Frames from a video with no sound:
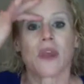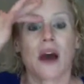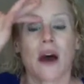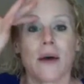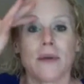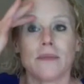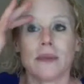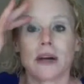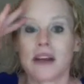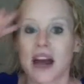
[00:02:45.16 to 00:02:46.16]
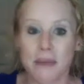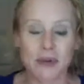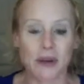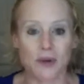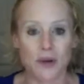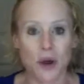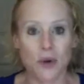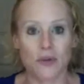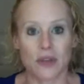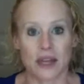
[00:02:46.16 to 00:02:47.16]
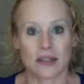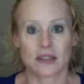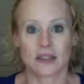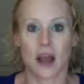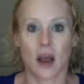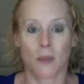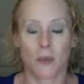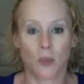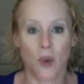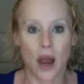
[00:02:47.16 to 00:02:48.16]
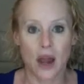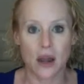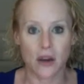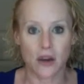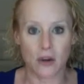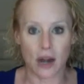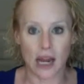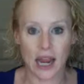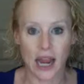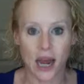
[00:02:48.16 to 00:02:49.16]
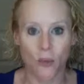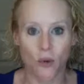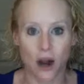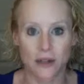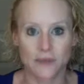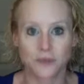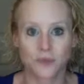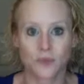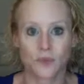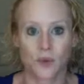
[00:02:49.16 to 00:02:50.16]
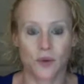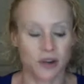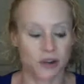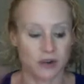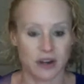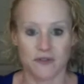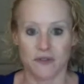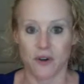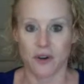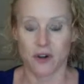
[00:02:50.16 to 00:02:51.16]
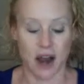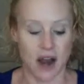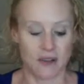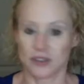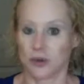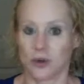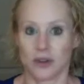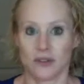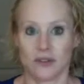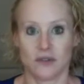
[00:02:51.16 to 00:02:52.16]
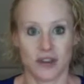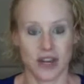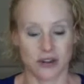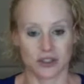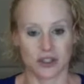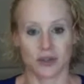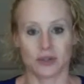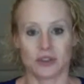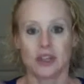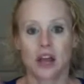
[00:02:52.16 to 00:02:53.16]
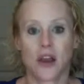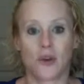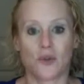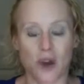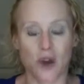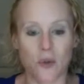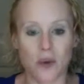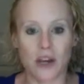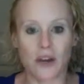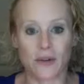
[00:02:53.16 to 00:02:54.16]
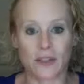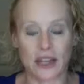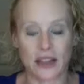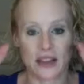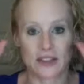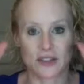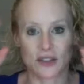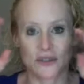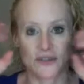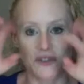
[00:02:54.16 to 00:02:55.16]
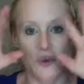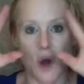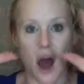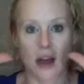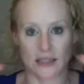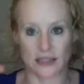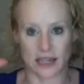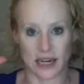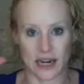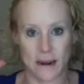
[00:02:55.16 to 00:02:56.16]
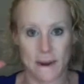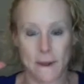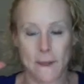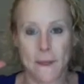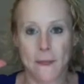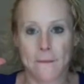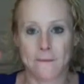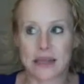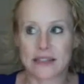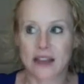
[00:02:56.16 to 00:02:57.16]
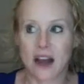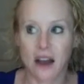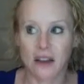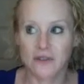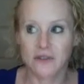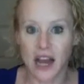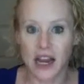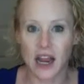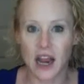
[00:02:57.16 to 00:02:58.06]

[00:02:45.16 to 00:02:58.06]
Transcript: a lot of people don't know this, but when you're on camera, whether you're doing photographs or video shoots, you don't want to use anything that's too frosty. It's kind of like